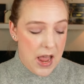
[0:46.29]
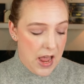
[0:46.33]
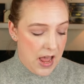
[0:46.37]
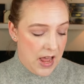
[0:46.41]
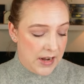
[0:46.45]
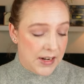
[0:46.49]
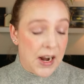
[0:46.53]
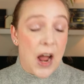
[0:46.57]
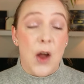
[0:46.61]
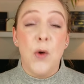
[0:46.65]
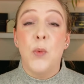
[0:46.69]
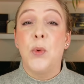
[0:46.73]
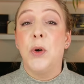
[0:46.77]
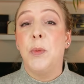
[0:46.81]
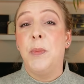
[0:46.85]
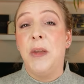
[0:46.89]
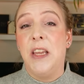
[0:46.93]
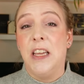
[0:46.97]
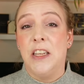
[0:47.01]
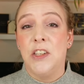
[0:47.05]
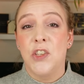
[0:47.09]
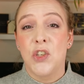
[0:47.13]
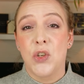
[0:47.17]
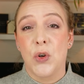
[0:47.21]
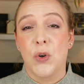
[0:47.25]
And I will
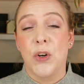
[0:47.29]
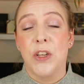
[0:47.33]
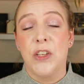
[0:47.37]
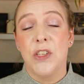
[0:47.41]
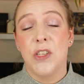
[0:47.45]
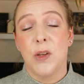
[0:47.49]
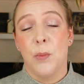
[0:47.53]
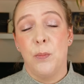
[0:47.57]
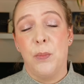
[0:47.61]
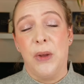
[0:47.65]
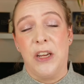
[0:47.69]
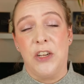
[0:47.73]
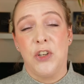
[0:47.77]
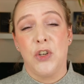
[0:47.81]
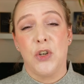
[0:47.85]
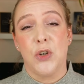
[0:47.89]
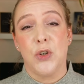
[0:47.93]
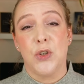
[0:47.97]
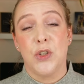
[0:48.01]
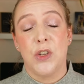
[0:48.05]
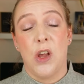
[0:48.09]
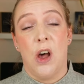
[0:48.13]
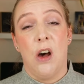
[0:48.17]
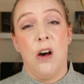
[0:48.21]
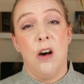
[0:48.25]
be inserting some
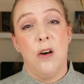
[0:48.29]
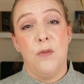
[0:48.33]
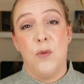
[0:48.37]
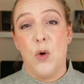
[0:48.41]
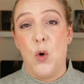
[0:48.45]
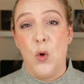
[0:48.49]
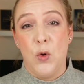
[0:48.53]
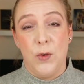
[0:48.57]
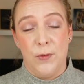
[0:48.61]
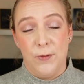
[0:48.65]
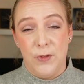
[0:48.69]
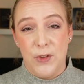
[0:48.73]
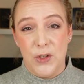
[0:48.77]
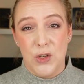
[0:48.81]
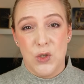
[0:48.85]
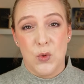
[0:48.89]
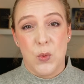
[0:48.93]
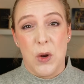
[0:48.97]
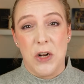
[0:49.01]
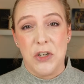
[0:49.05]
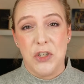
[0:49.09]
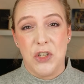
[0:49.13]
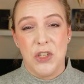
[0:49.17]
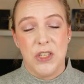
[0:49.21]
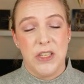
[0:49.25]
pictures of all of the
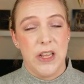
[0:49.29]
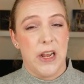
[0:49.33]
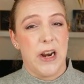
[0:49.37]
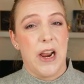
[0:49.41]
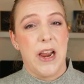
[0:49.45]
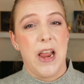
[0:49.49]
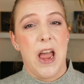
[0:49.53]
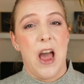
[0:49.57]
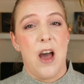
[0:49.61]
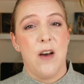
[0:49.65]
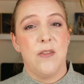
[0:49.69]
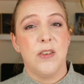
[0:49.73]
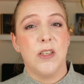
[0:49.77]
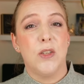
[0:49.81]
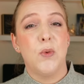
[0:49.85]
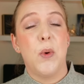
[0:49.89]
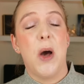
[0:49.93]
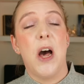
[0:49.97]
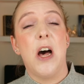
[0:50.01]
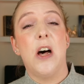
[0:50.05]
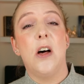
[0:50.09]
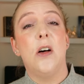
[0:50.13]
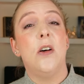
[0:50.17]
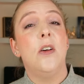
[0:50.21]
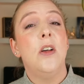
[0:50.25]
swatches that I have as
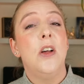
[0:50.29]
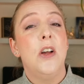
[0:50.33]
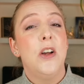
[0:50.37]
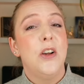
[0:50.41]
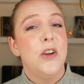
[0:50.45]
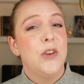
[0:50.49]
well,